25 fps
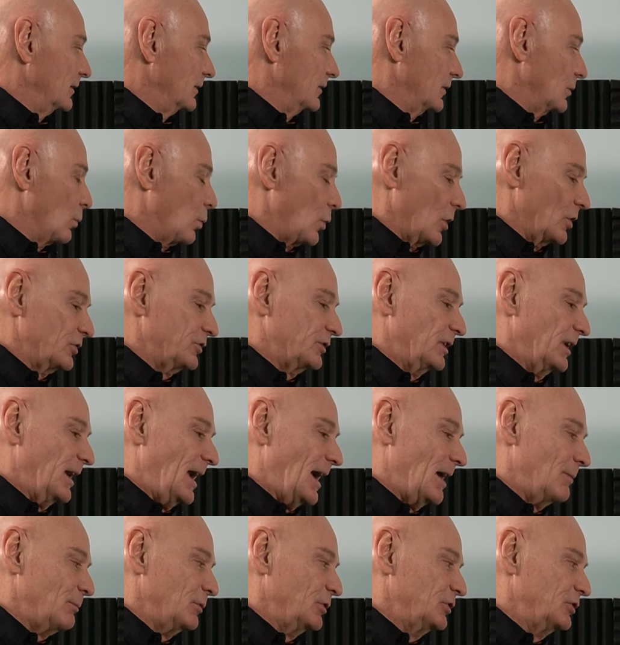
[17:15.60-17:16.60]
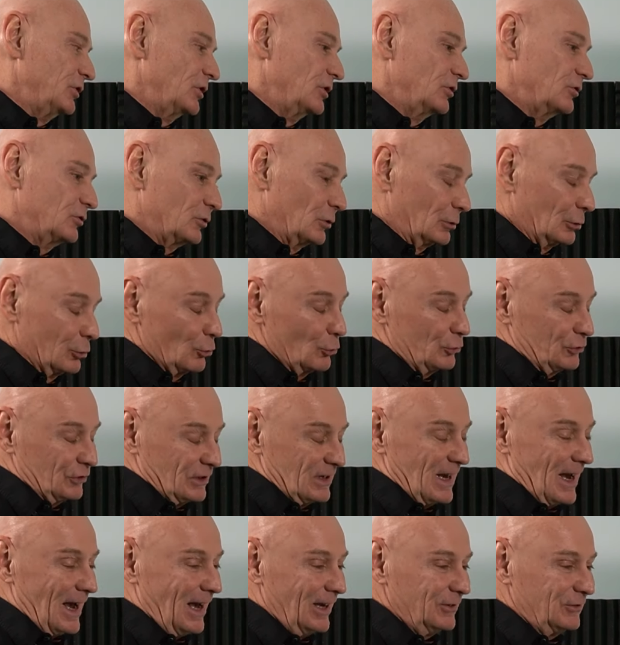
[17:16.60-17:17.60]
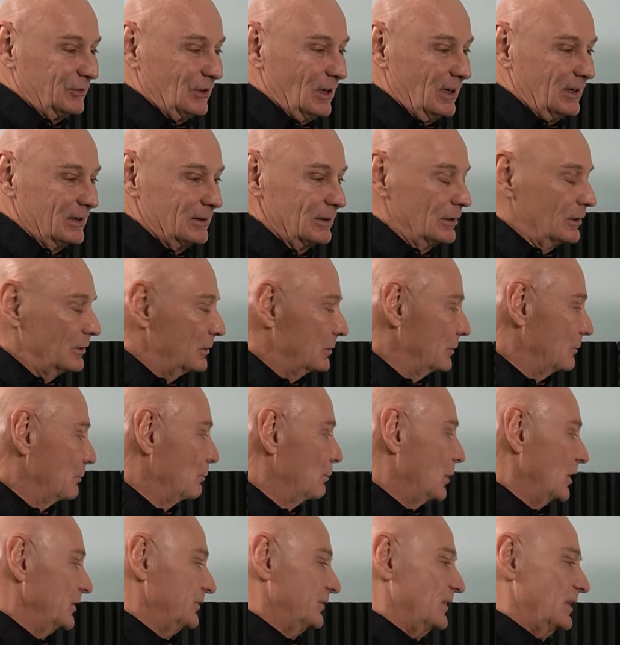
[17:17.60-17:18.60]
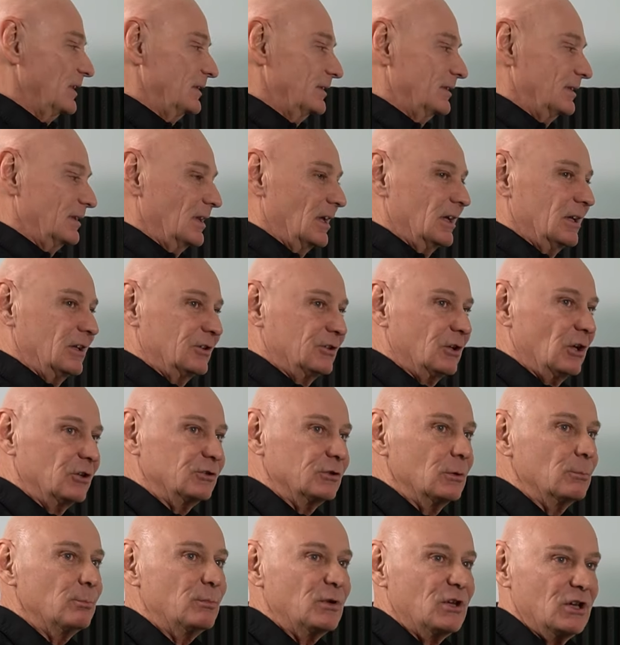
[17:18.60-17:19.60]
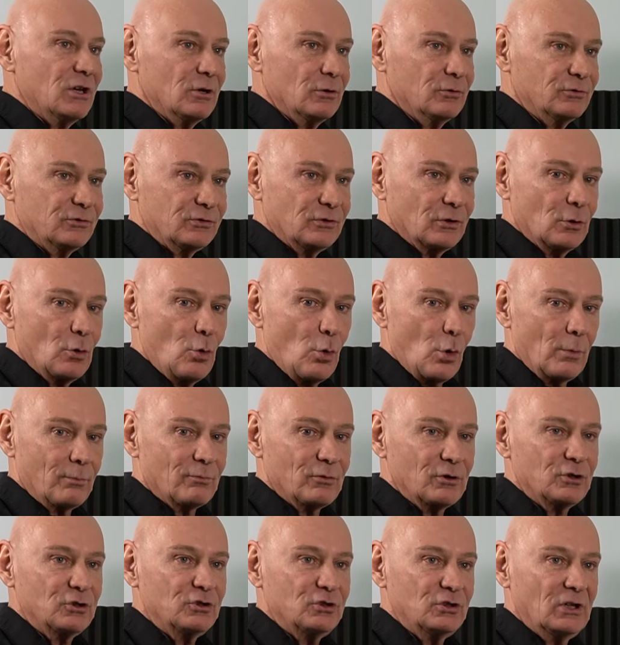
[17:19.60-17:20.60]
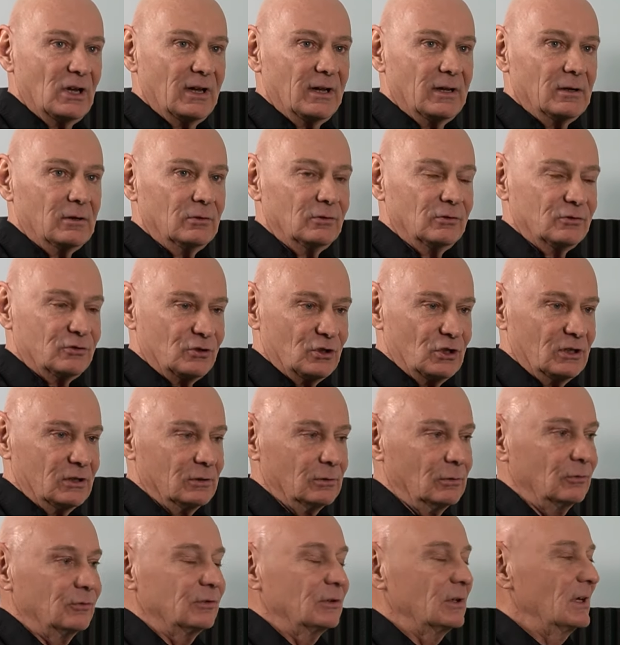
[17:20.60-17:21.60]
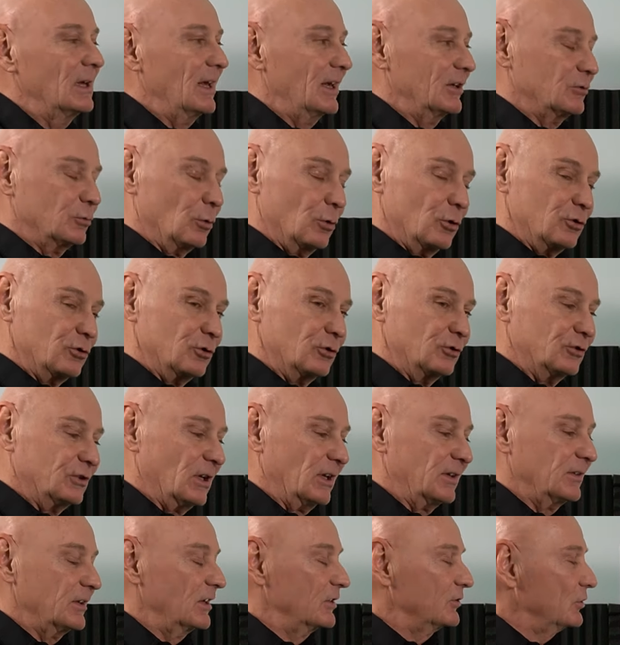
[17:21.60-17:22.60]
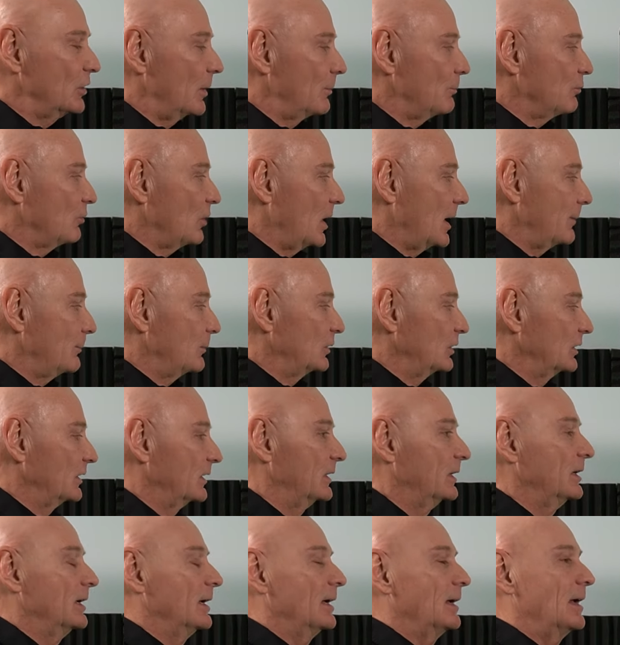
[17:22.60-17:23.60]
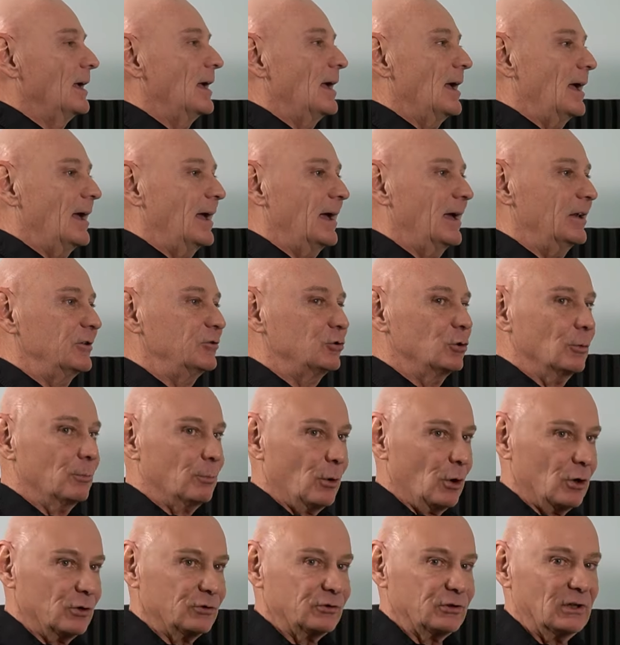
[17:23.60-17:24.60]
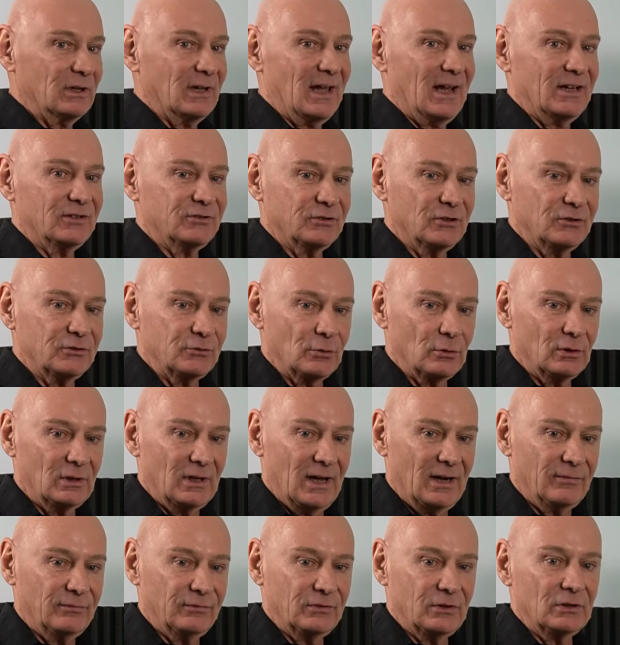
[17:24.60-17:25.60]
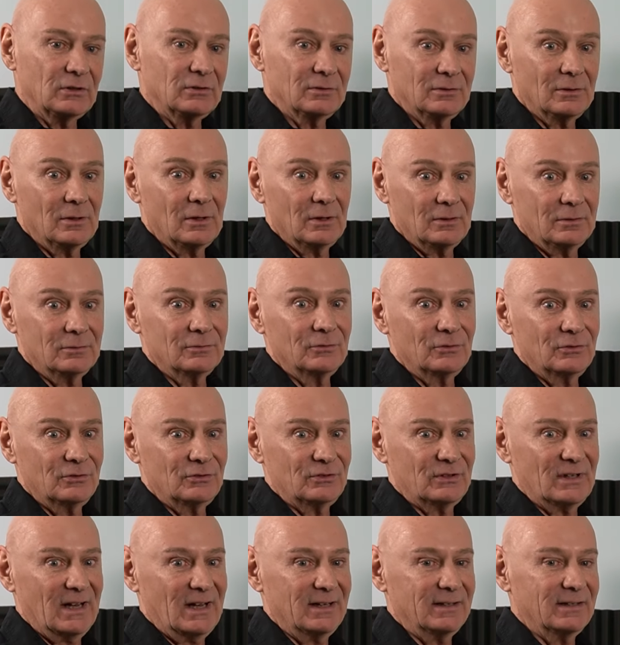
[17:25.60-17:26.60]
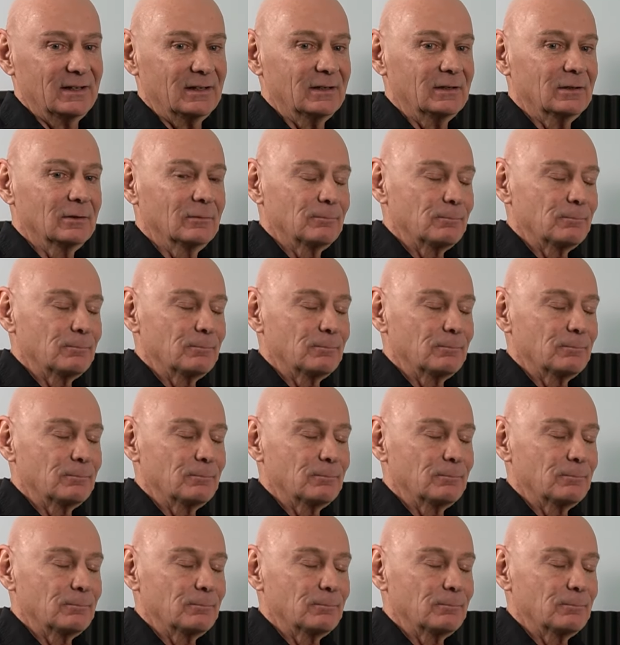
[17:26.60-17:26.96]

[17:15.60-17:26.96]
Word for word: the worst that happens is you lose the asset it doesn't pierce the corporate shield, shield as long as you set things up properly and your personal assets are left standing.